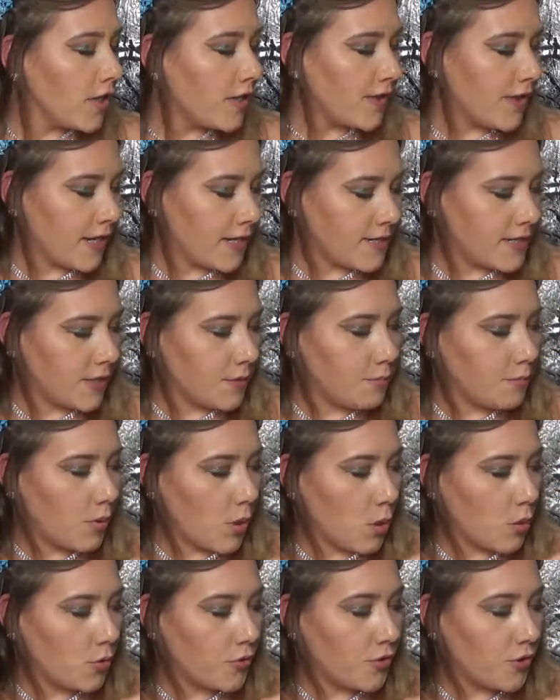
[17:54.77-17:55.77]
They did
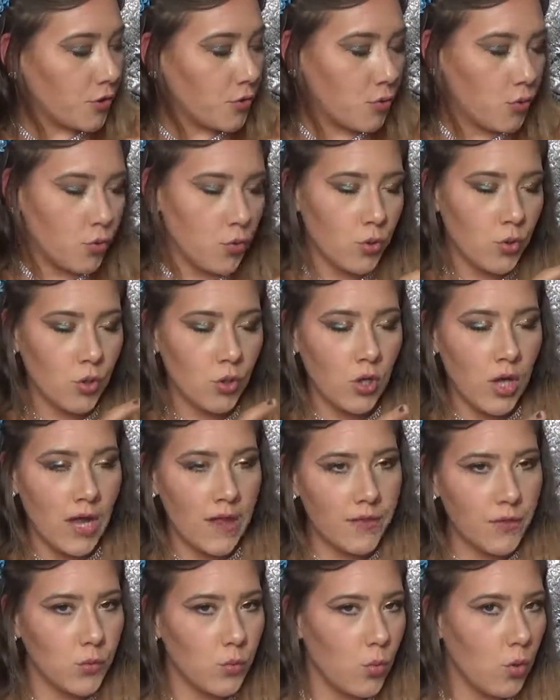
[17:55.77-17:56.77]
both the cool
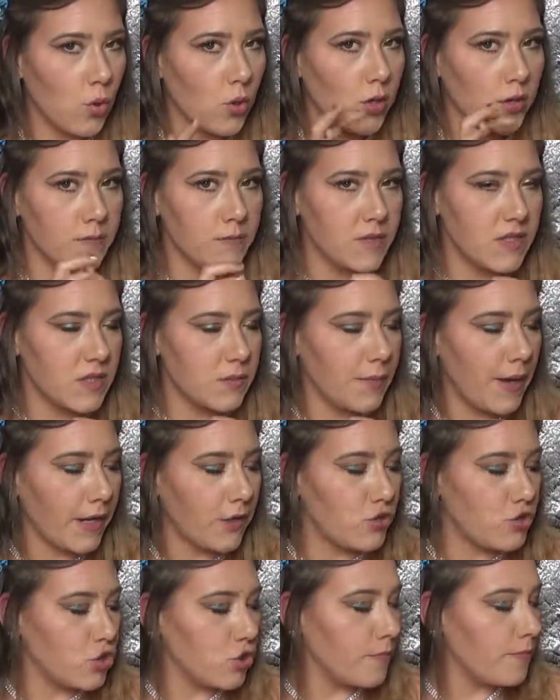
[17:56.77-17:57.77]
and the warm
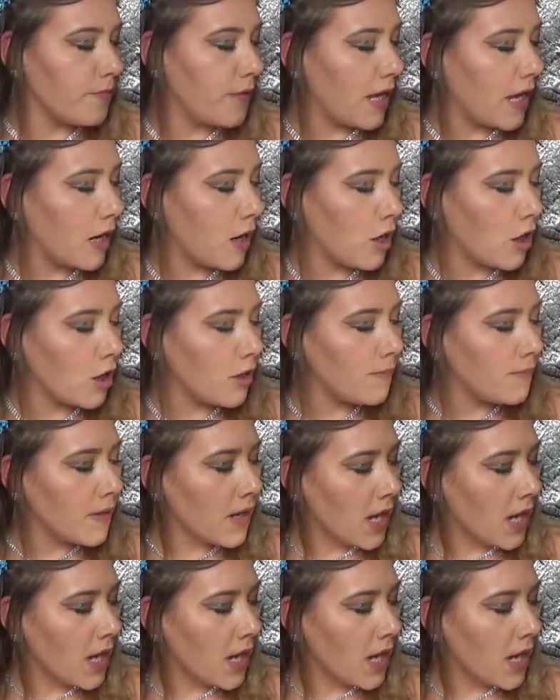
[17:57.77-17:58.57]
spectrum there.